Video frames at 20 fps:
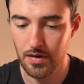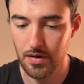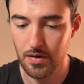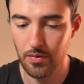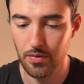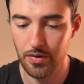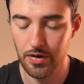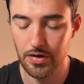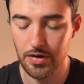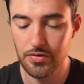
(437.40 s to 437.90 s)

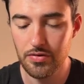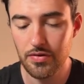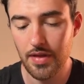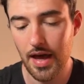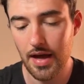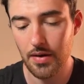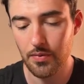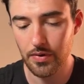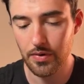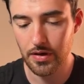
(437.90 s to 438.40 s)
We're going to do
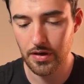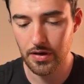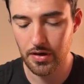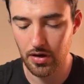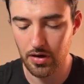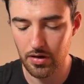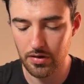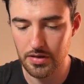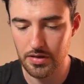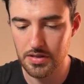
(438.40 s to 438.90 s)
that. We're going to
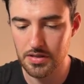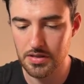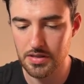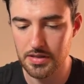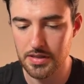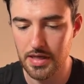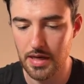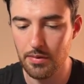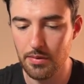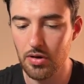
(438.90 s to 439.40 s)
call this
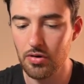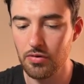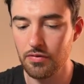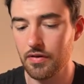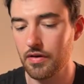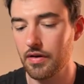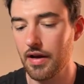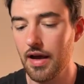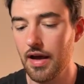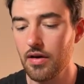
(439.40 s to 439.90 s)
demo
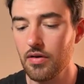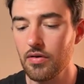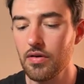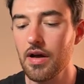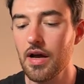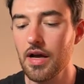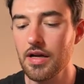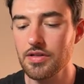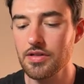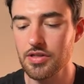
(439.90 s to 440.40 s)
for now
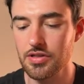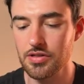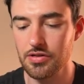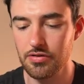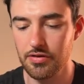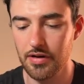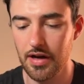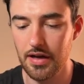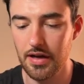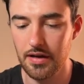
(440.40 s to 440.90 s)
and just
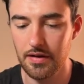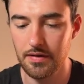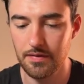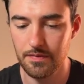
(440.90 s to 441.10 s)
create it.